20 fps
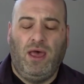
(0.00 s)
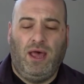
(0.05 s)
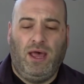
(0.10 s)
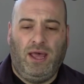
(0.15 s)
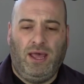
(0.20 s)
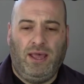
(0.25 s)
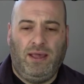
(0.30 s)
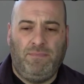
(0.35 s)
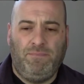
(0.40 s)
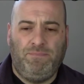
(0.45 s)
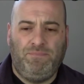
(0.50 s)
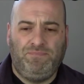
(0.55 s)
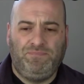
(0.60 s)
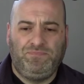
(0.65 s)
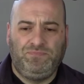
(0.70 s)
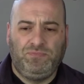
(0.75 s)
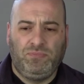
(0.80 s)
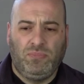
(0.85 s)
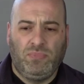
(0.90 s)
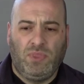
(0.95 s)

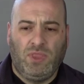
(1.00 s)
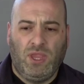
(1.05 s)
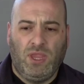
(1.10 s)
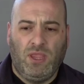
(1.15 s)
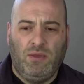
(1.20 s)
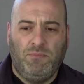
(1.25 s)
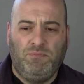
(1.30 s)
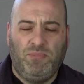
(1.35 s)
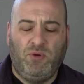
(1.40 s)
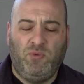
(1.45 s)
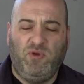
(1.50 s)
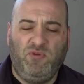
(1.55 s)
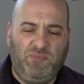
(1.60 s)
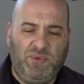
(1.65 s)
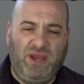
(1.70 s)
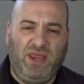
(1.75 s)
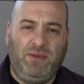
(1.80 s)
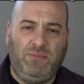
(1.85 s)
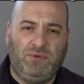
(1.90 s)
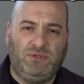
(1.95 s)
But we've
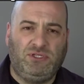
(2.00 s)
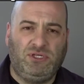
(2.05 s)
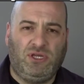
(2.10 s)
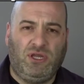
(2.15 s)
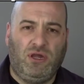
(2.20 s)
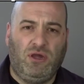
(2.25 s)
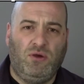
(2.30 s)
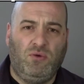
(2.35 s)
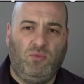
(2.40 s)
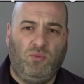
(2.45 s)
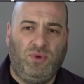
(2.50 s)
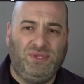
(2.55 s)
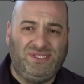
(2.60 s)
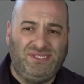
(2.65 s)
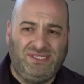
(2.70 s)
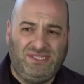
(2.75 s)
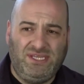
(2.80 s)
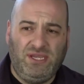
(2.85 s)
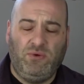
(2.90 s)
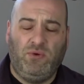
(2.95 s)
been able to go with
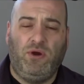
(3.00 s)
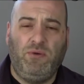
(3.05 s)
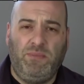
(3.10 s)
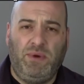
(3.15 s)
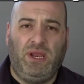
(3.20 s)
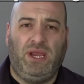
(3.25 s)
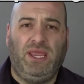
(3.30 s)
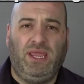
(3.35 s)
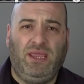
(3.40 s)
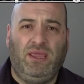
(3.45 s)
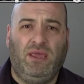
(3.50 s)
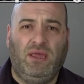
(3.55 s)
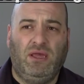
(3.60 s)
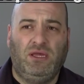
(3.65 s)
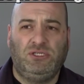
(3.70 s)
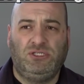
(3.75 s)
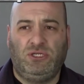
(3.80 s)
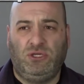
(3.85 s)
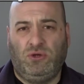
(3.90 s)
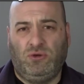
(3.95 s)
0 money
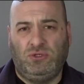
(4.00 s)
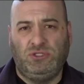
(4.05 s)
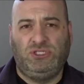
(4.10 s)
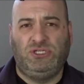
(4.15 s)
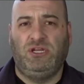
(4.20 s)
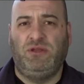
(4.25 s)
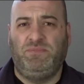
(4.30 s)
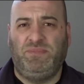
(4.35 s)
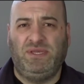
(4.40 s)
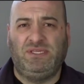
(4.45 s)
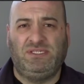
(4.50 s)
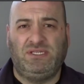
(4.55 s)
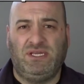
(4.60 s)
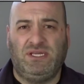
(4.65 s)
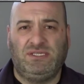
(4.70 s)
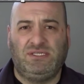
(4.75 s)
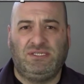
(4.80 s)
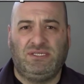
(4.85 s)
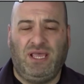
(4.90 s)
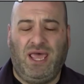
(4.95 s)
to launching a
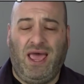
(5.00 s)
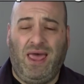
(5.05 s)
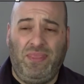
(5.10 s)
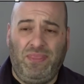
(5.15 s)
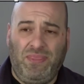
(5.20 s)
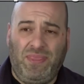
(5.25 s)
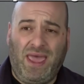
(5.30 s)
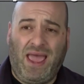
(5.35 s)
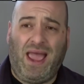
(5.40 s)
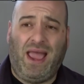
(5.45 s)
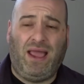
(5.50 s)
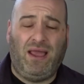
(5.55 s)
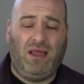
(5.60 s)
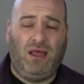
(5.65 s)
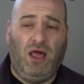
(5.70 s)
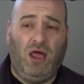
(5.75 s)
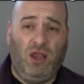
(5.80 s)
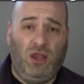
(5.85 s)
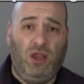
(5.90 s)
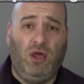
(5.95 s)
business, and that
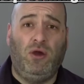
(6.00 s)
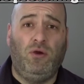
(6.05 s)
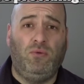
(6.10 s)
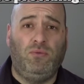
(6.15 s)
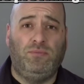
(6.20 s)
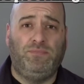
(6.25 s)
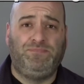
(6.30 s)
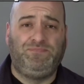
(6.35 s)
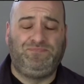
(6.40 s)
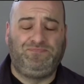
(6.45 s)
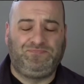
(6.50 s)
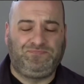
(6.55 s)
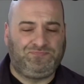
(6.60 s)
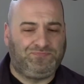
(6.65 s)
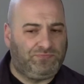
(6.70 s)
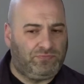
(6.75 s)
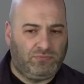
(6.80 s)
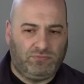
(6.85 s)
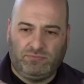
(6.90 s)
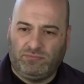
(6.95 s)
alone
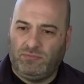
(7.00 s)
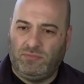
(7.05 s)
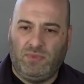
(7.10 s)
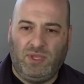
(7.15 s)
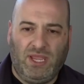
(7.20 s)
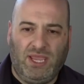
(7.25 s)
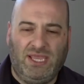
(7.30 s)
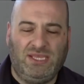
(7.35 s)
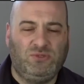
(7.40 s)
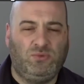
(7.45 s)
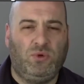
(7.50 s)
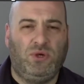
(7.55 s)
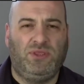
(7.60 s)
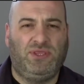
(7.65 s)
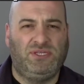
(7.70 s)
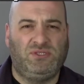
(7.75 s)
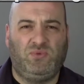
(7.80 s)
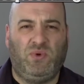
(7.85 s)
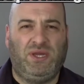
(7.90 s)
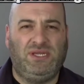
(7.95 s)
is worth
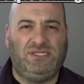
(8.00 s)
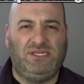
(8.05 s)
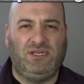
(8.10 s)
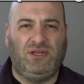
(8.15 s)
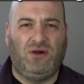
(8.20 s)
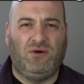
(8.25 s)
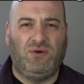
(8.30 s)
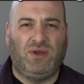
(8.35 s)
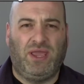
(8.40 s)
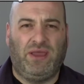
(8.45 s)
its weight in gold